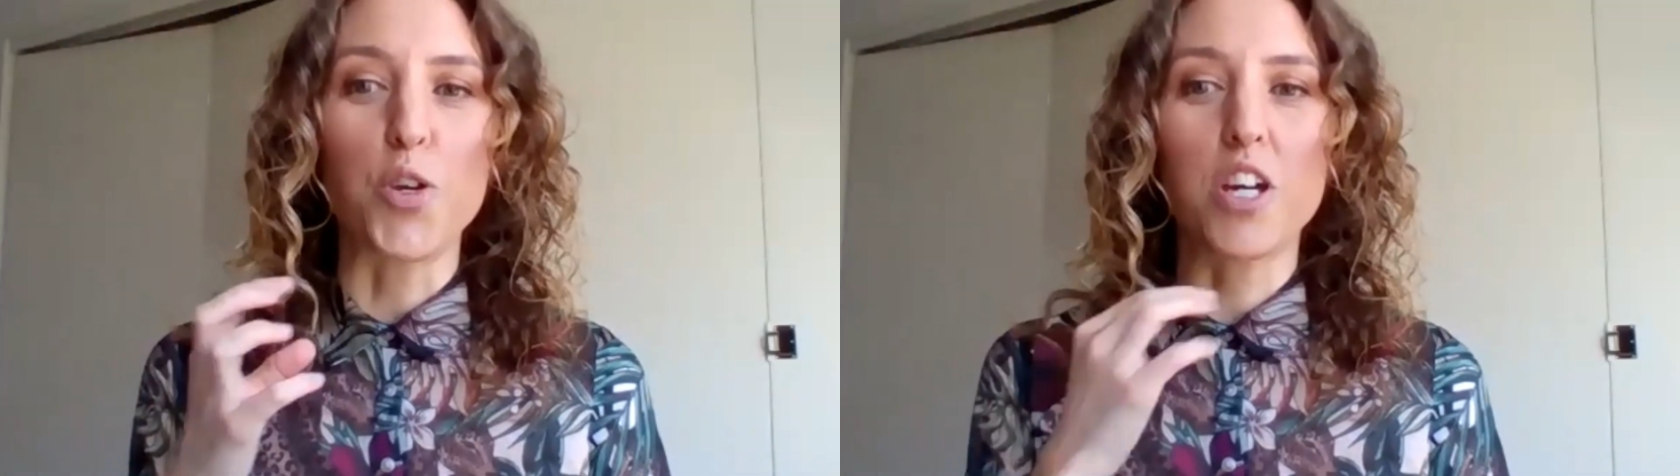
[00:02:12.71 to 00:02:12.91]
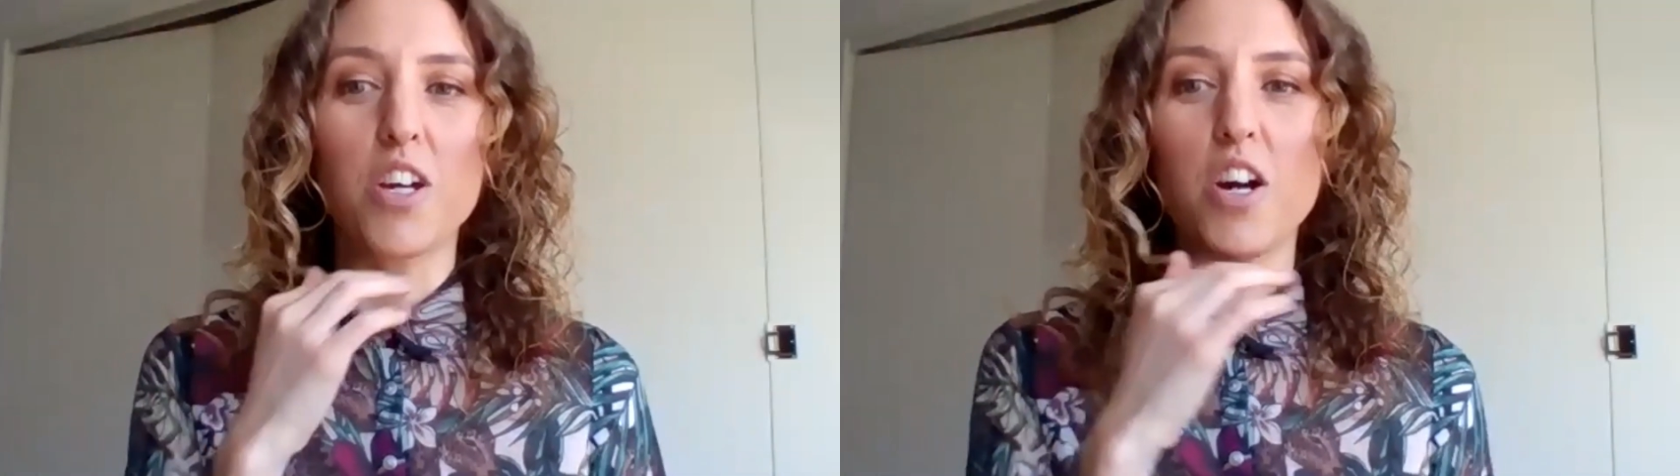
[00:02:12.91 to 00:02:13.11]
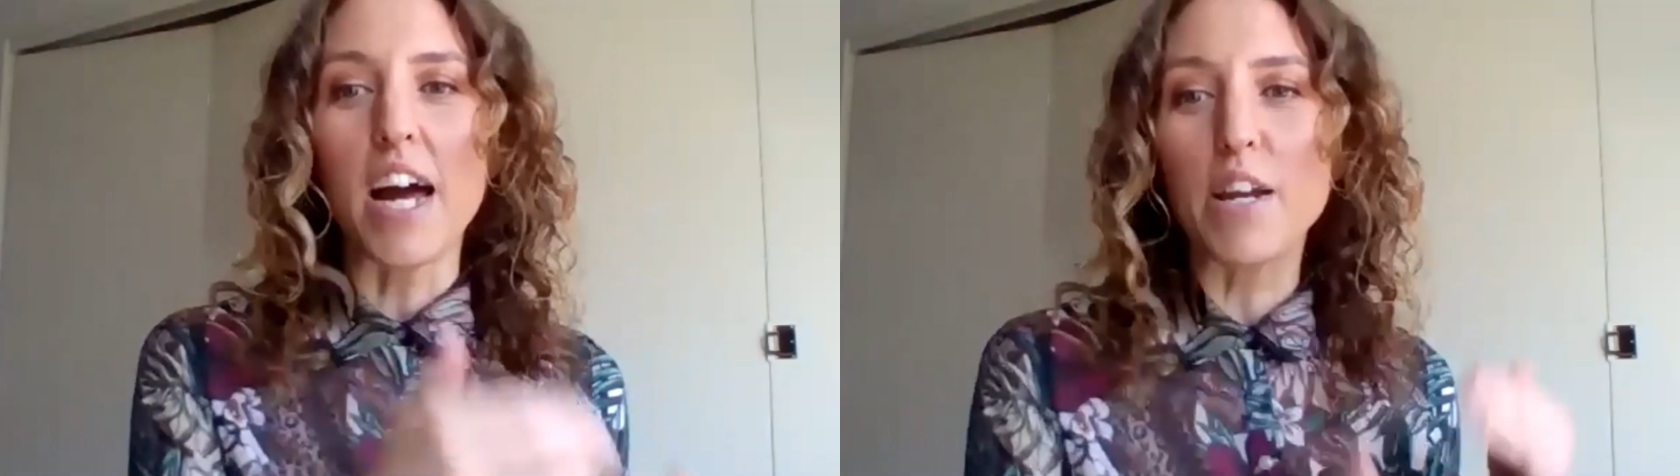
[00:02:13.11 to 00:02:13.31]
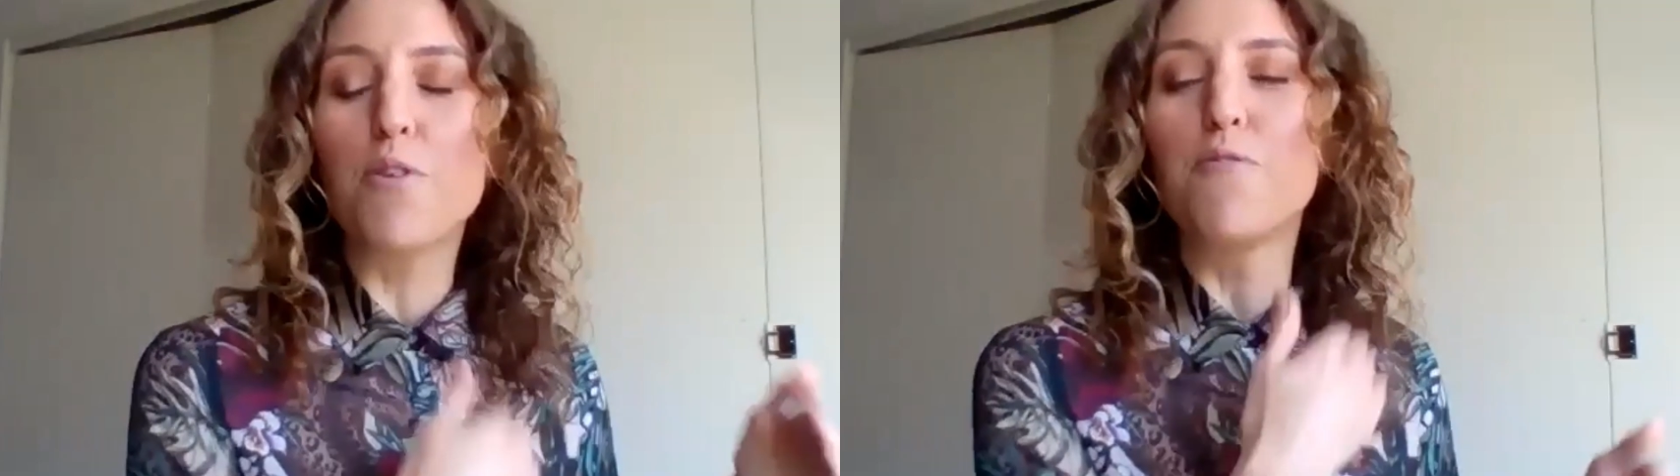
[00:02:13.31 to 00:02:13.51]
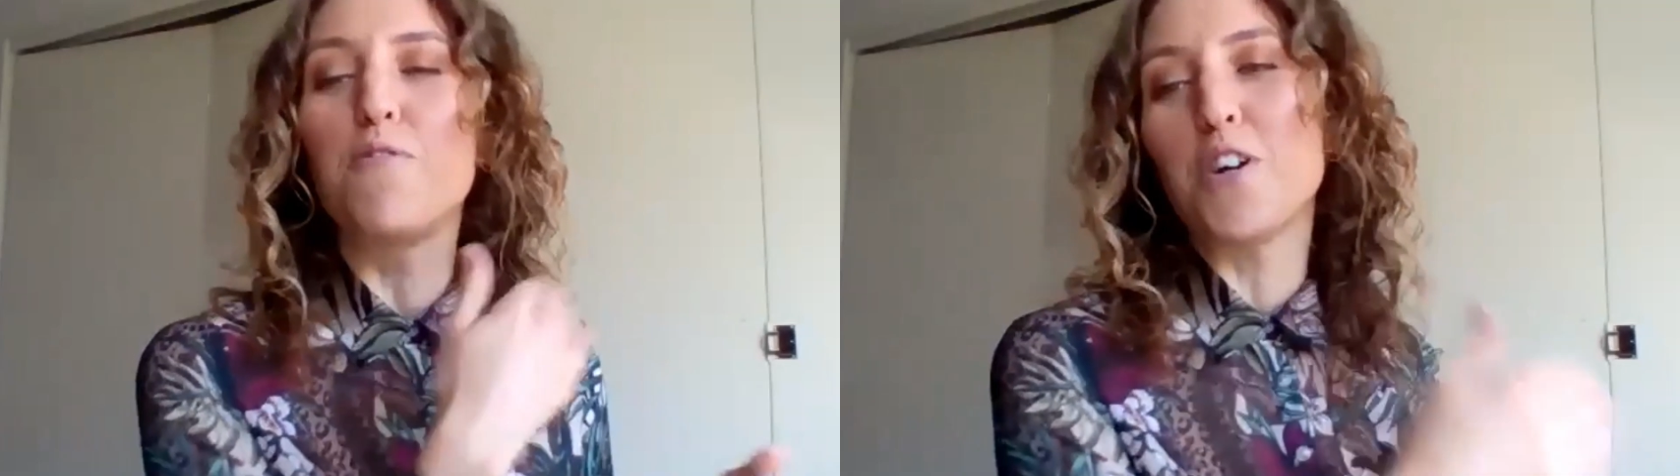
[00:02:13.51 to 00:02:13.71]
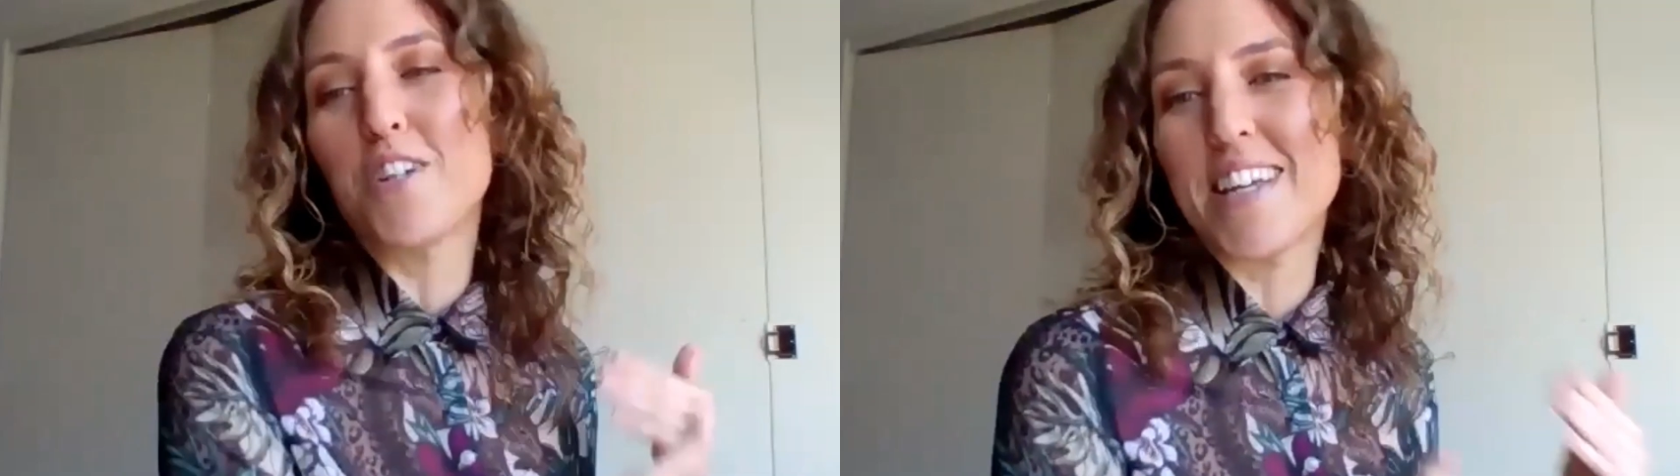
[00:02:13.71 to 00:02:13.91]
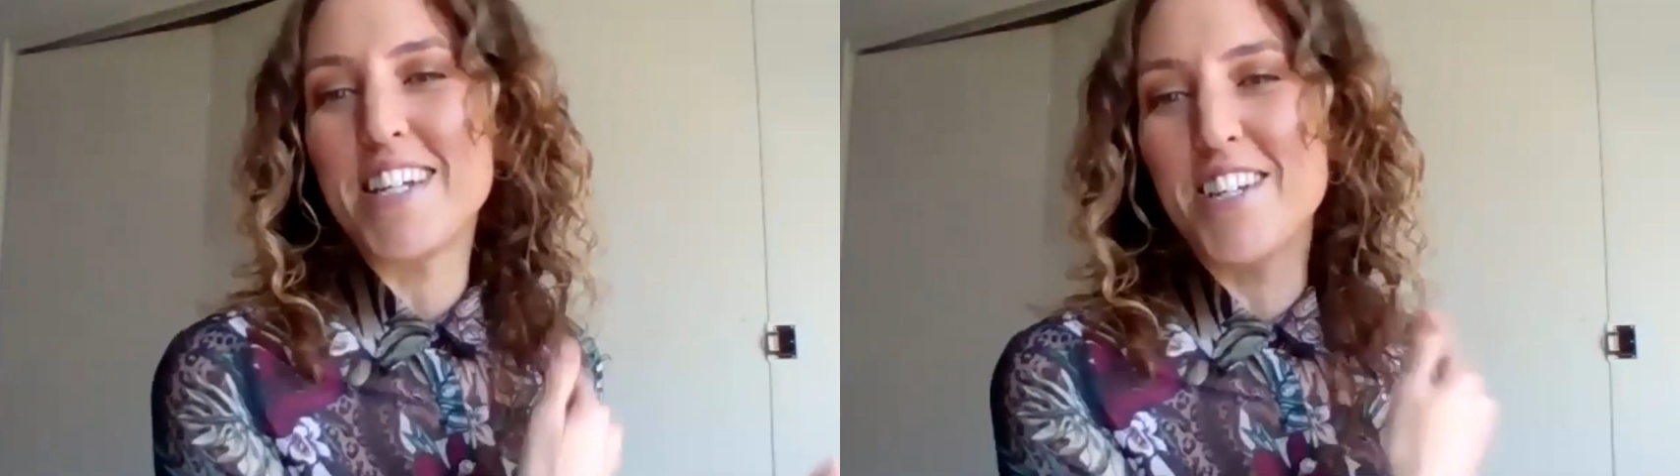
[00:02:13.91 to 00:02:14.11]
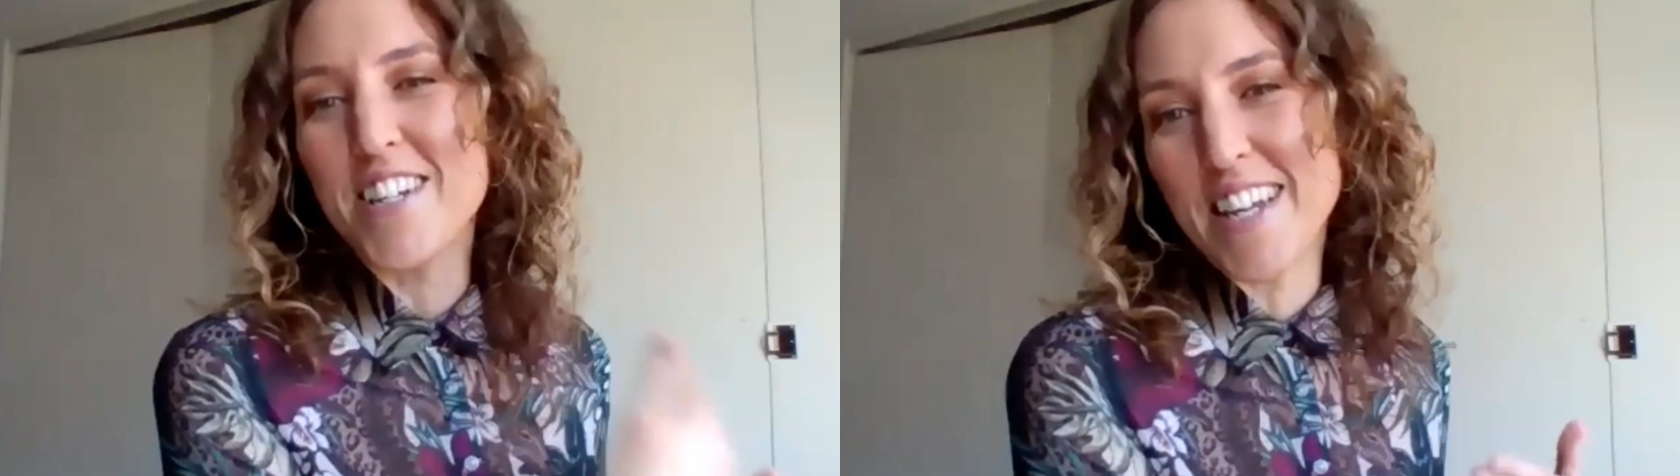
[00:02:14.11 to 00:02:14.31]
you can kind of reverse
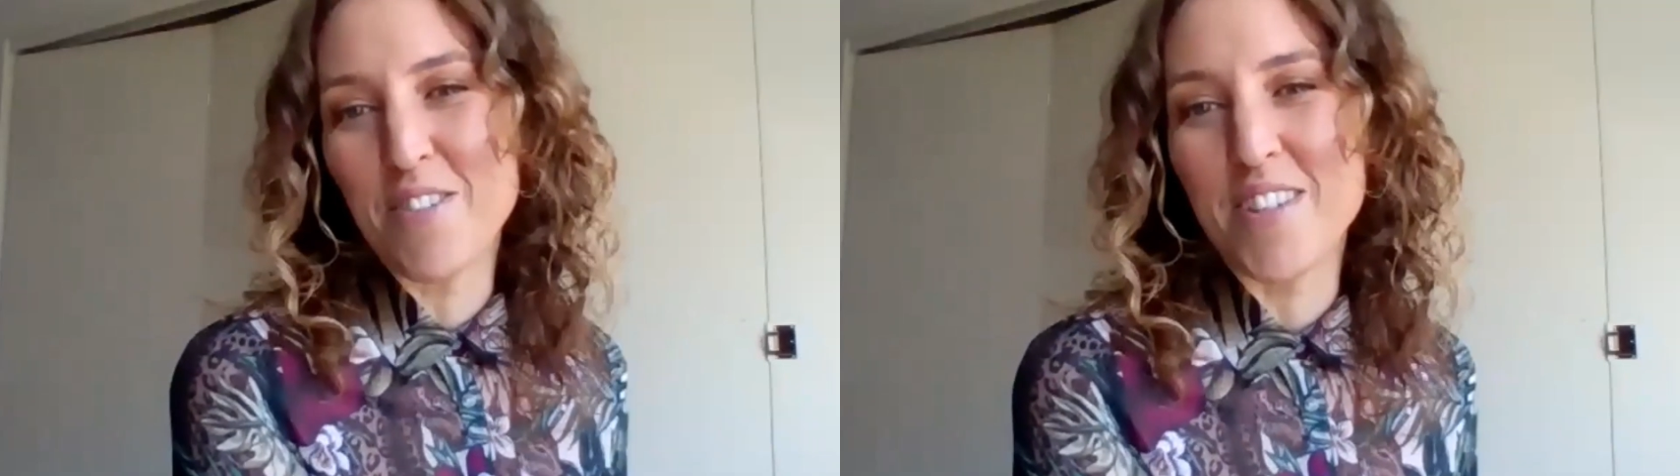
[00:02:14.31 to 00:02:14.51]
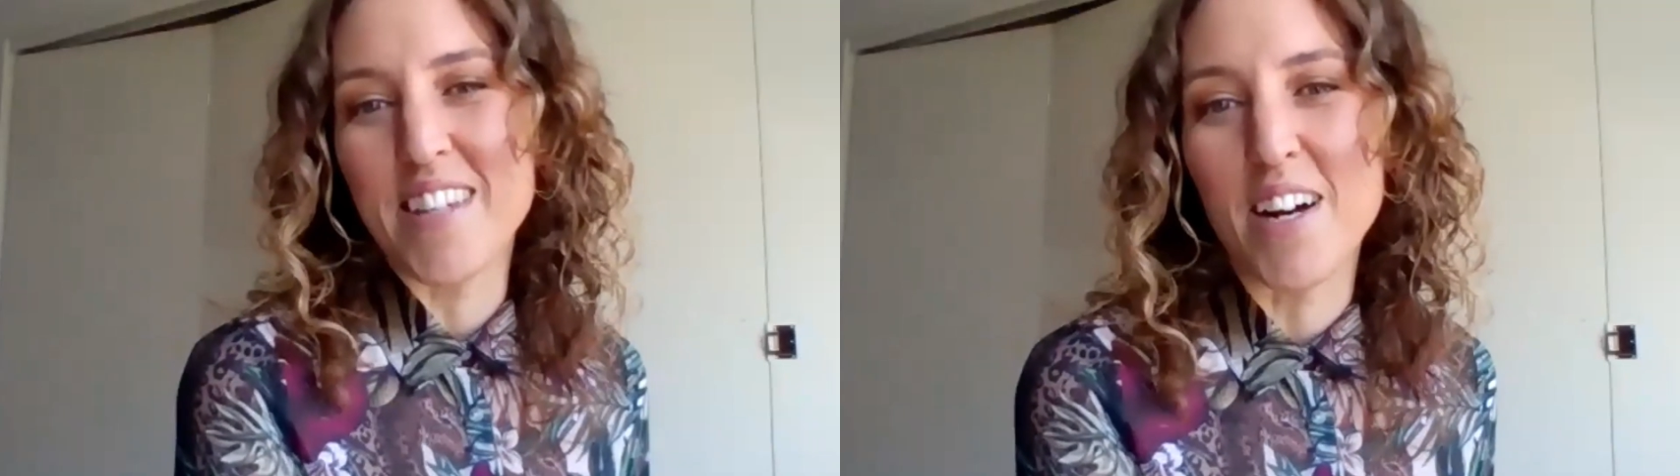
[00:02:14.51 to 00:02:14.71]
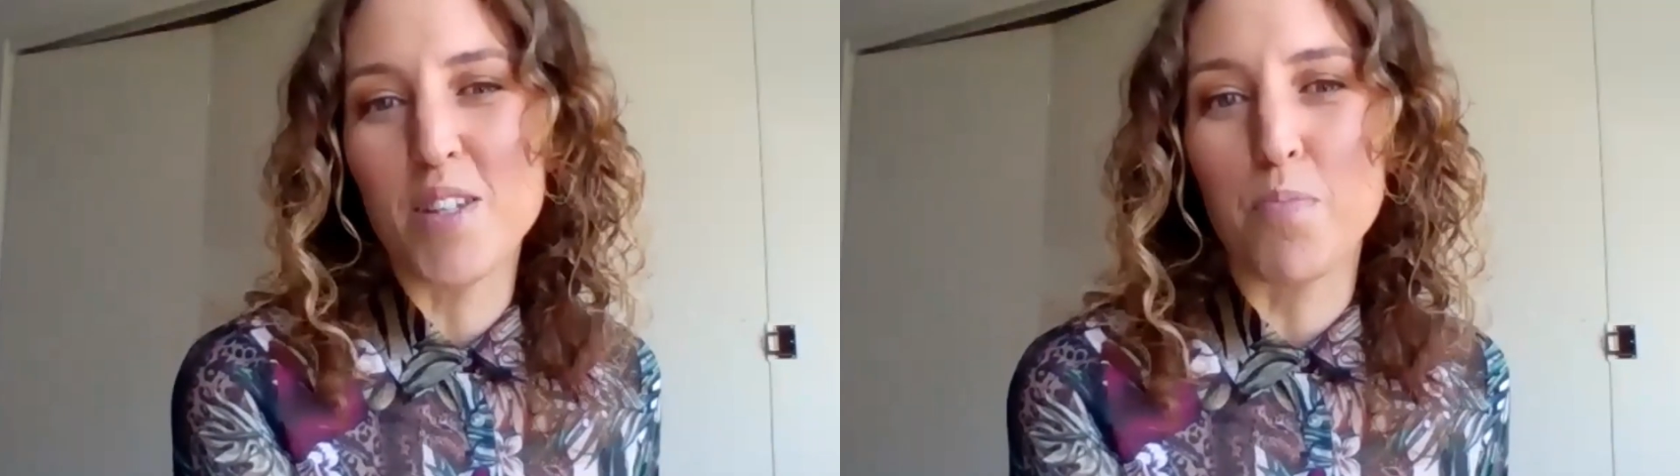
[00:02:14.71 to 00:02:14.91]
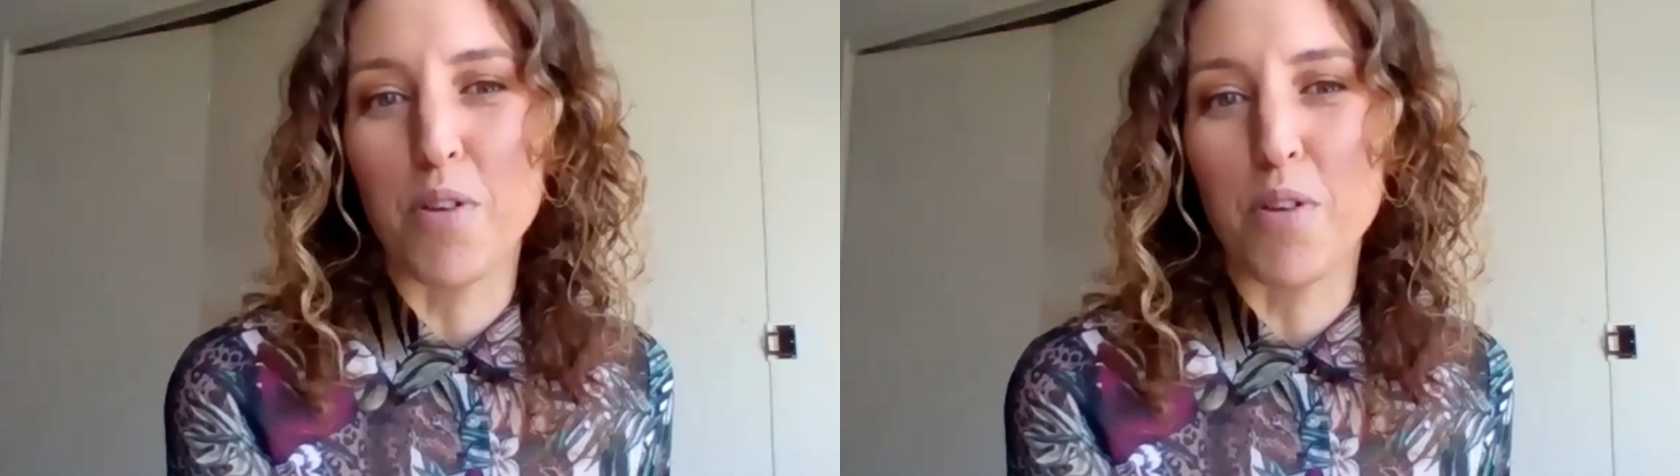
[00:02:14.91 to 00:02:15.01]
engineer your sales